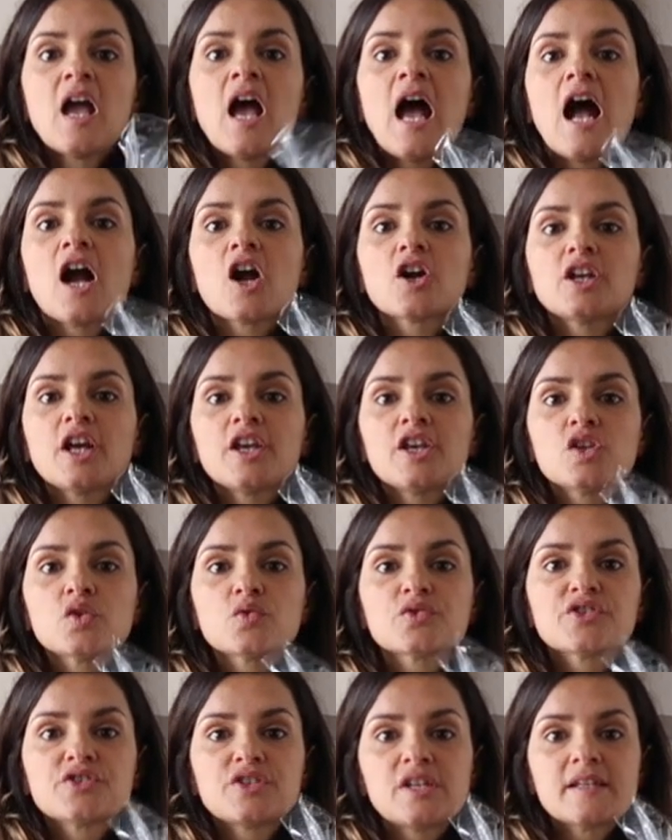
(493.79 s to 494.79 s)
I'm gonna
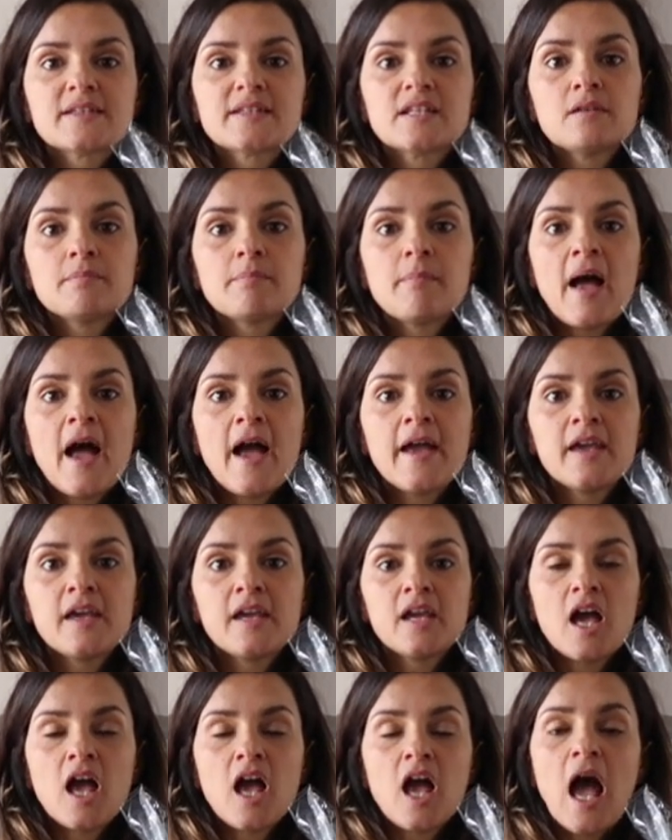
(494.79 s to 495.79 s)
use these in
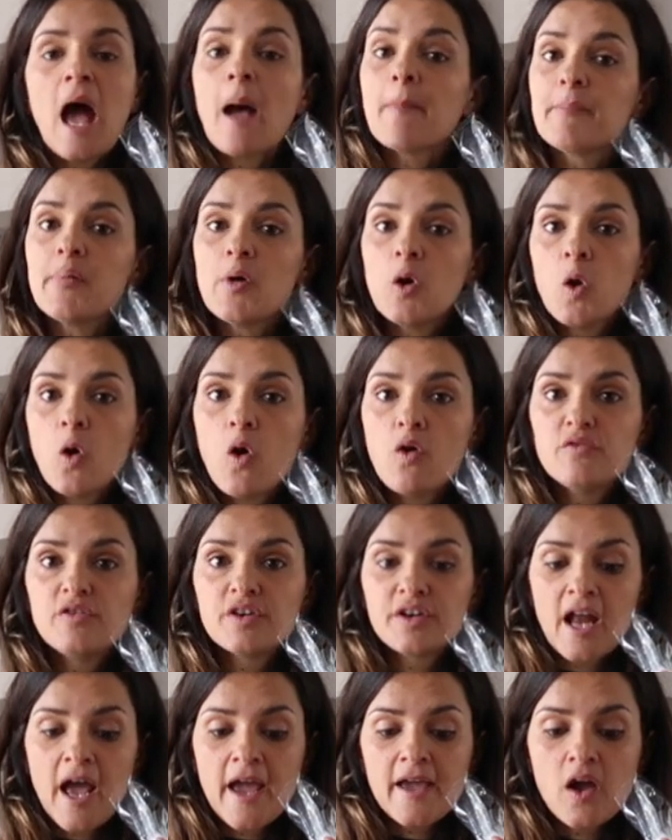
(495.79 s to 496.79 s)
my apple
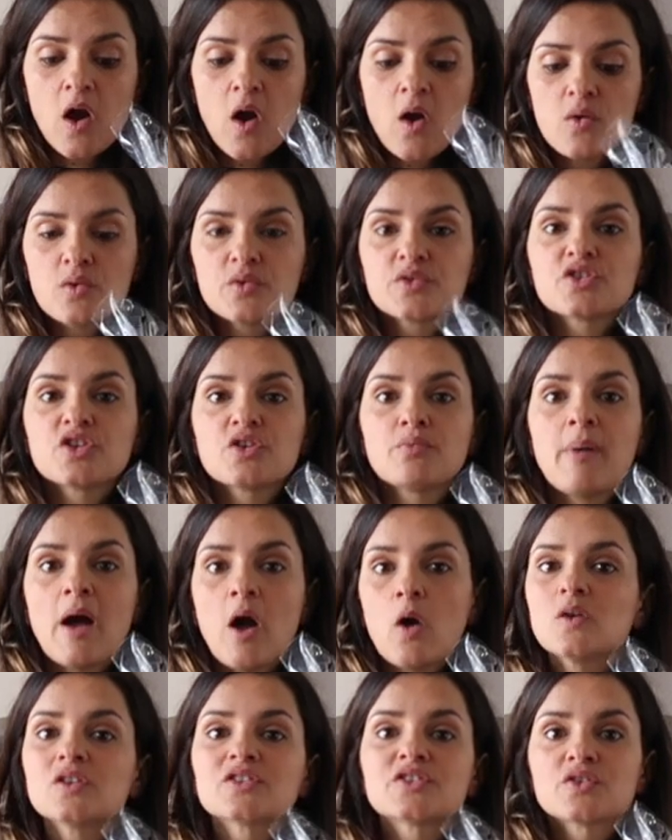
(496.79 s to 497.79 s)
overnight oat,
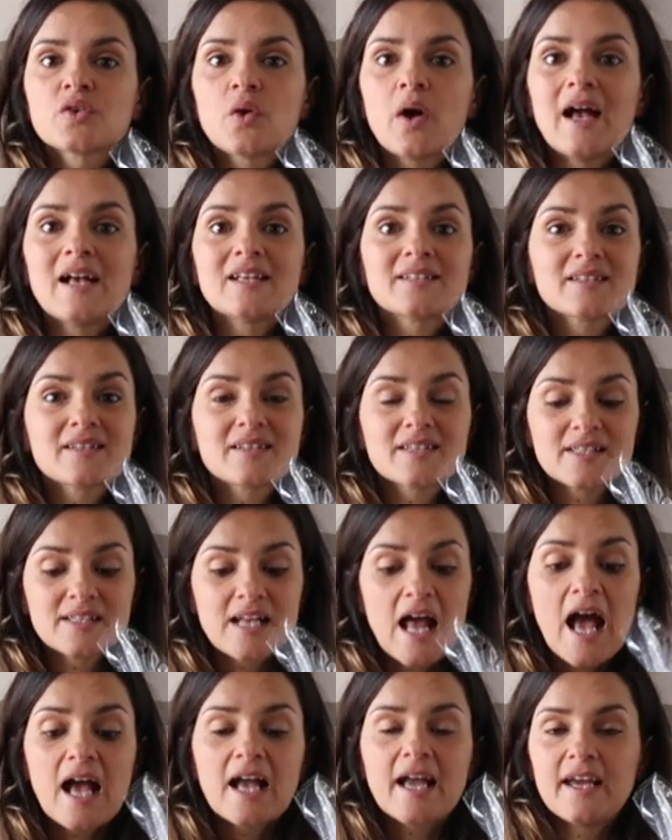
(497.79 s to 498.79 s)
but also as a
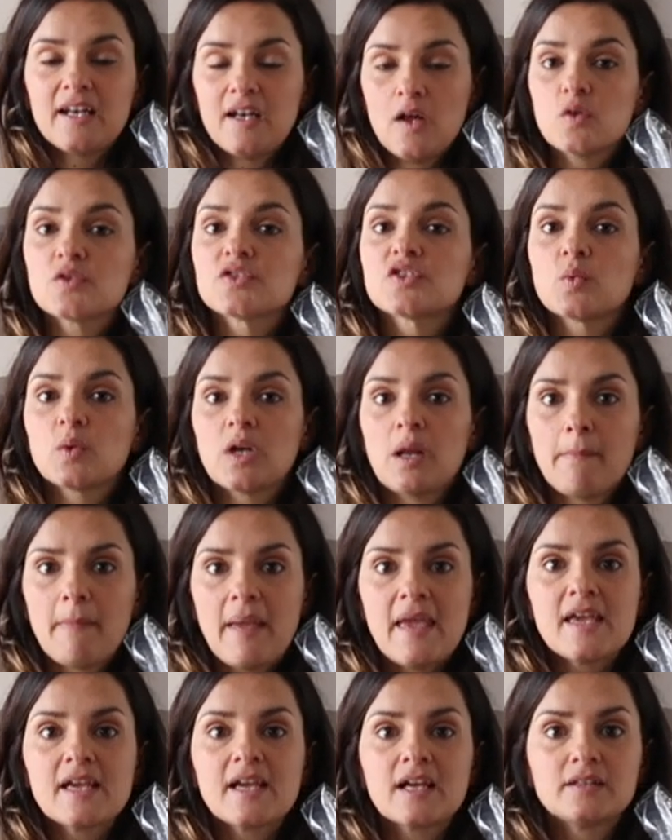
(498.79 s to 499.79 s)
snack. And I also want to
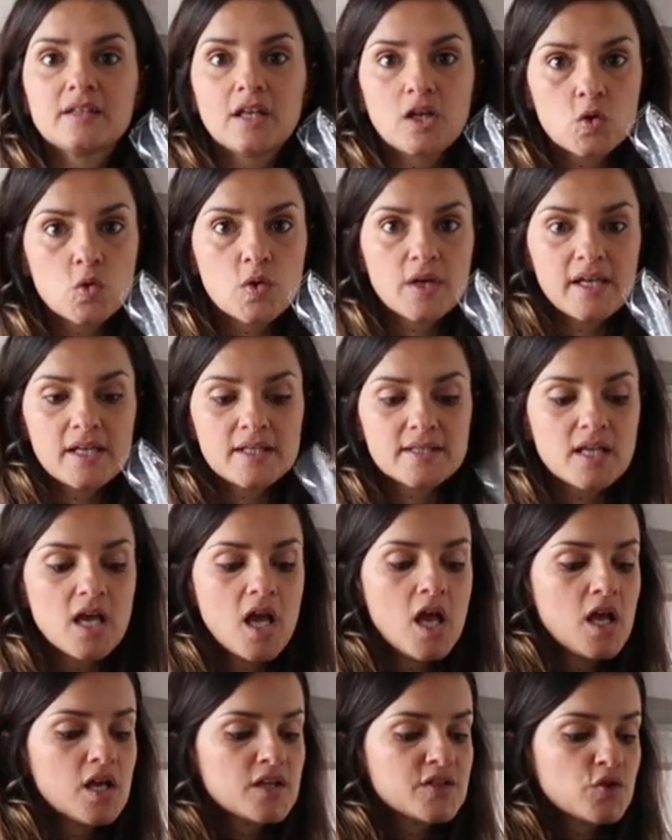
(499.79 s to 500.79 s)
make the cookies,
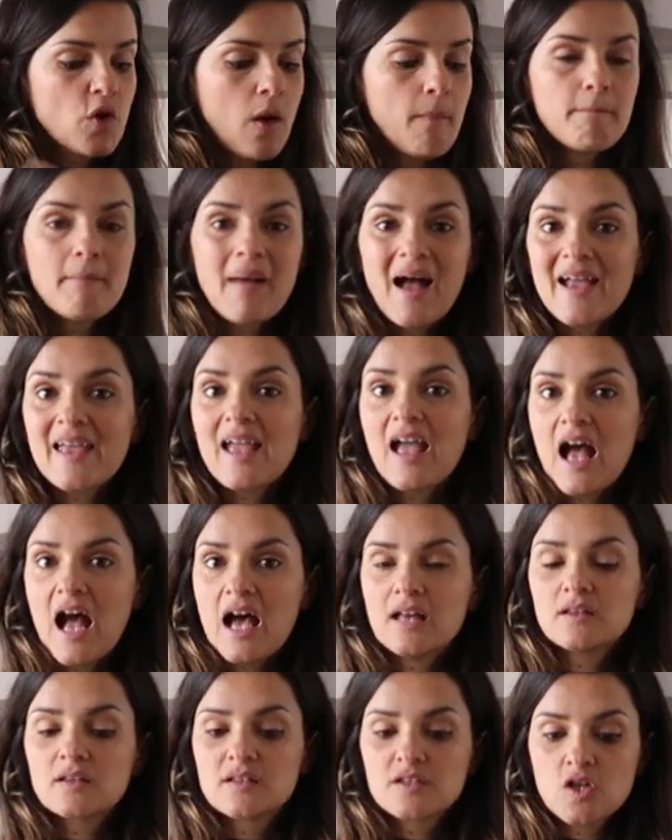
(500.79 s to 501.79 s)
so I might
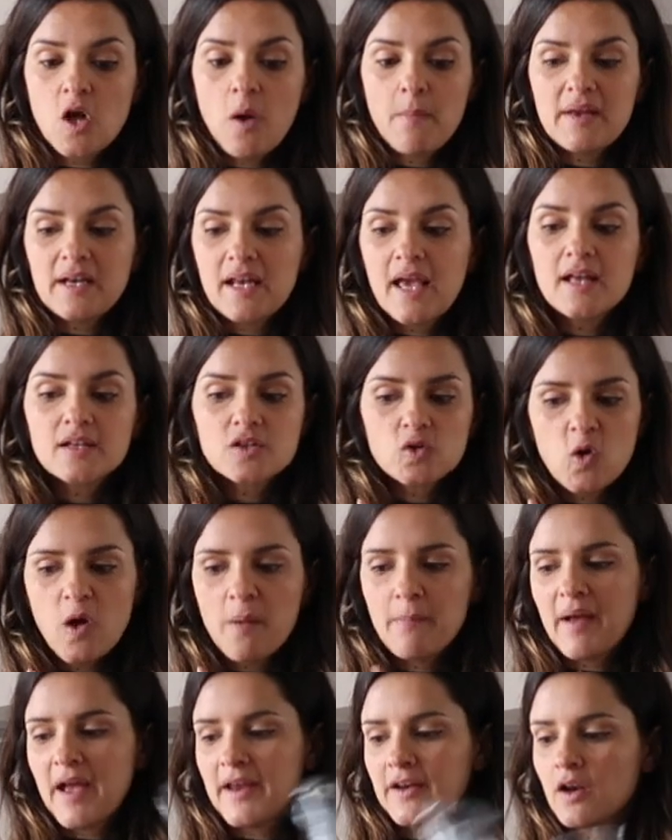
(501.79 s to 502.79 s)
add some in it, or
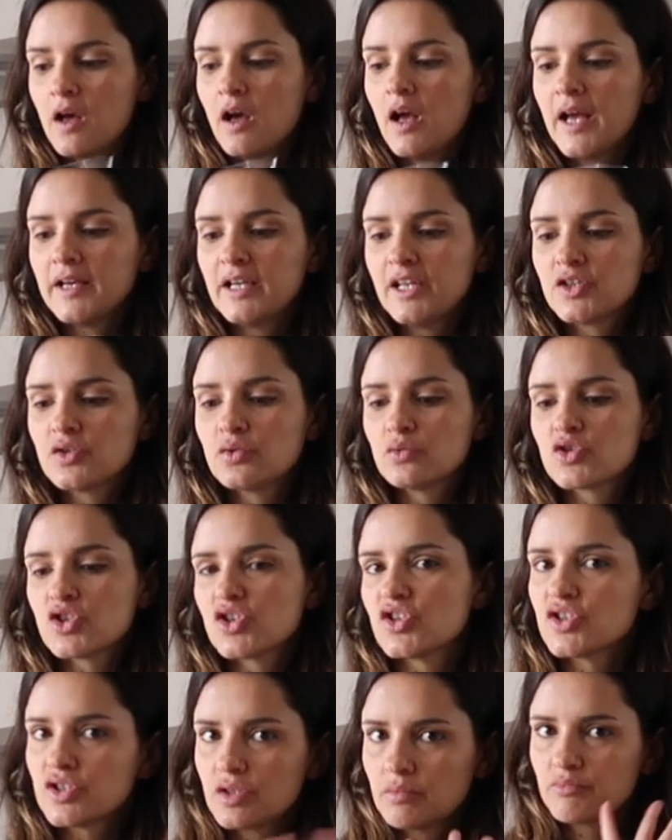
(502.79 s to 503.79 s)
I might not. I need to
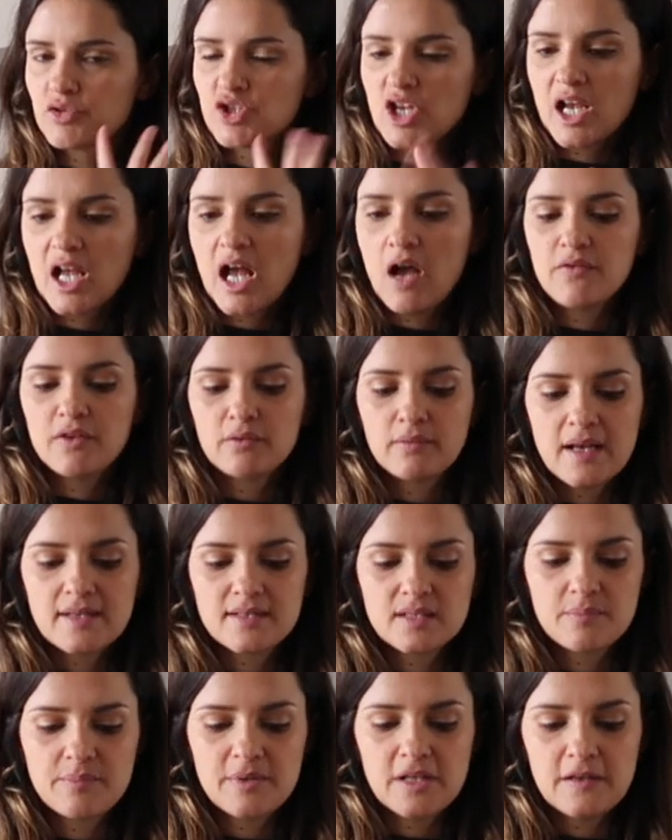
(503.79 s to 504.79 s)
just check out the
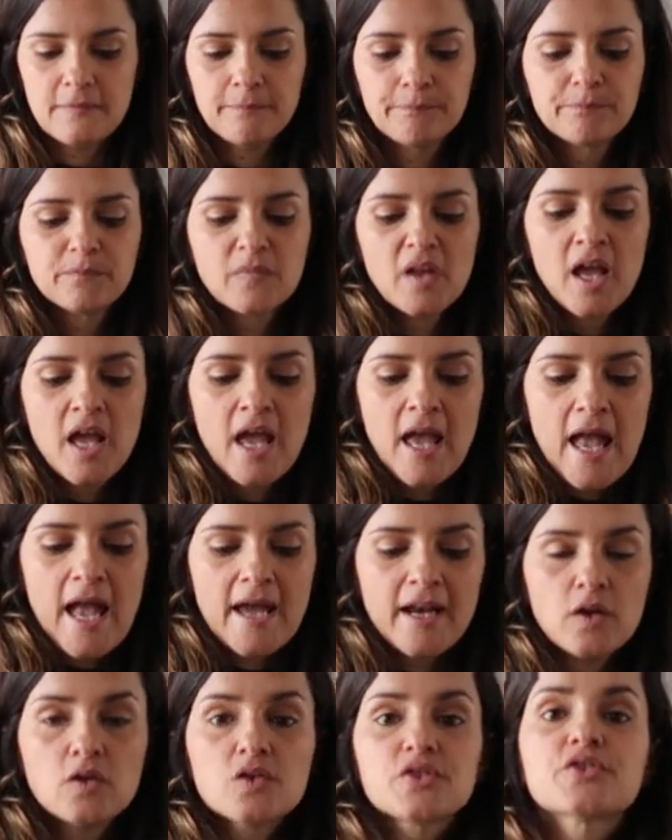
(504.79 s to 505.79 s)
recipe.
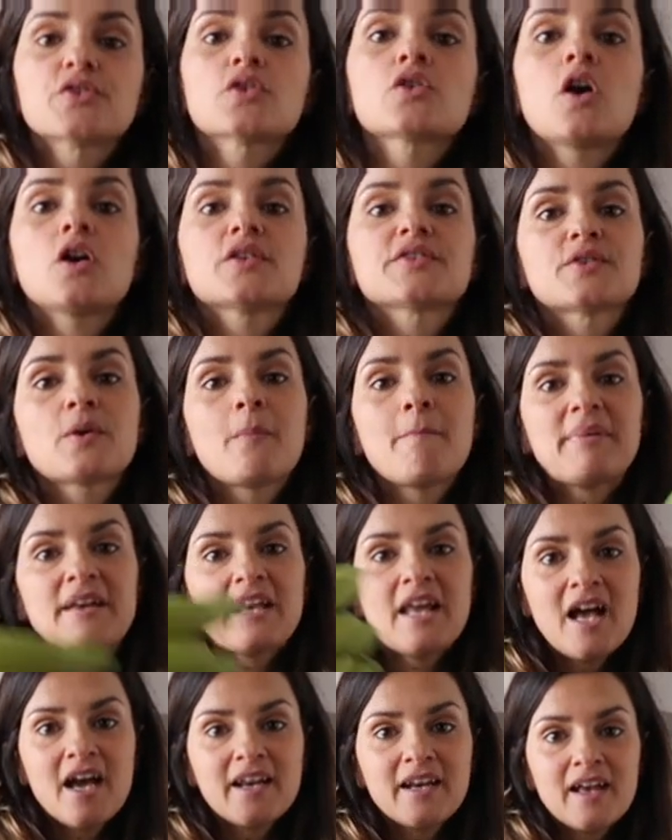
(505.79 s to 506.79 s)
And I also got some
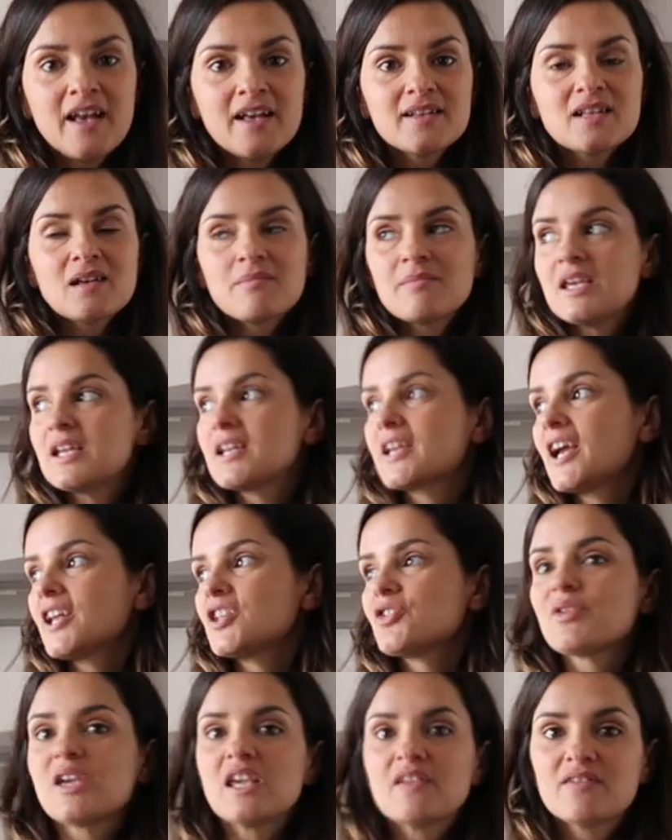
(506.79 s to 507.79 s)
bananas. I mean,
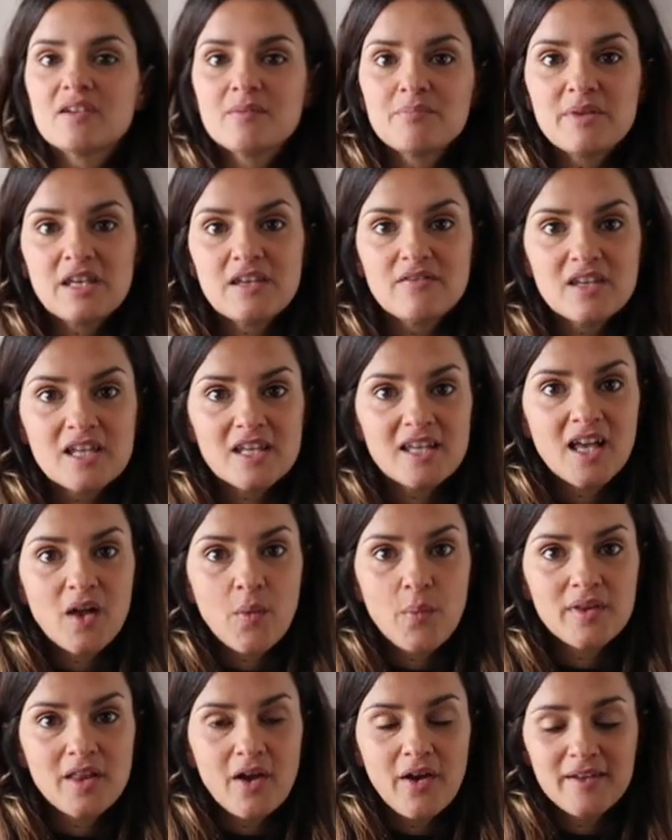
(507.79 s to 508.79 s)
can you even be
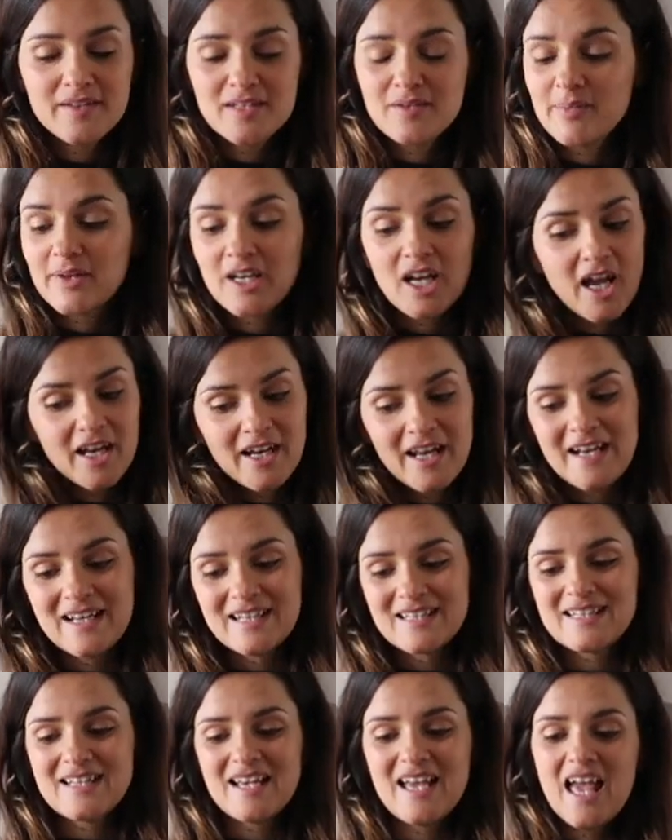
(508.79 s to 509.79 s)
vegan without eating
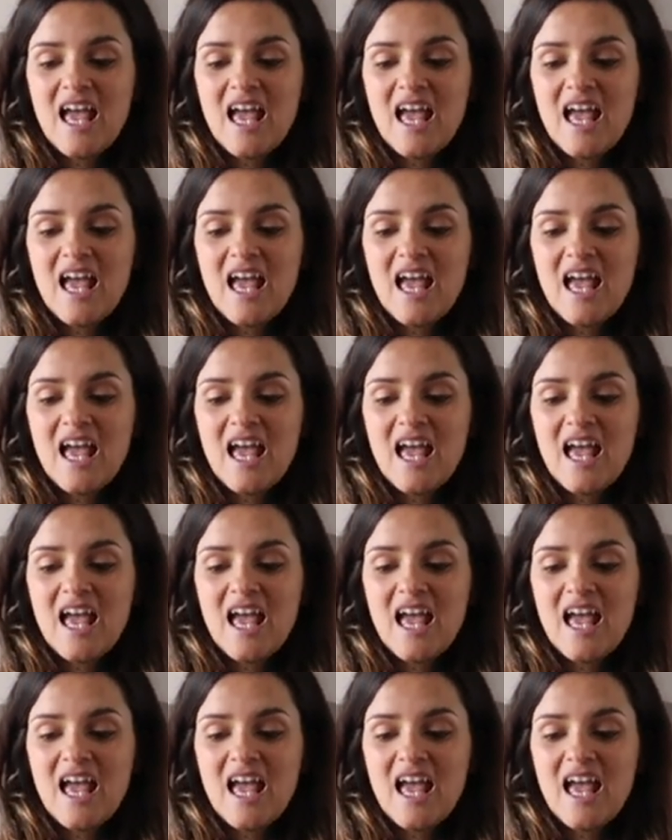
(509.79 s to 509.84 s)
bananas?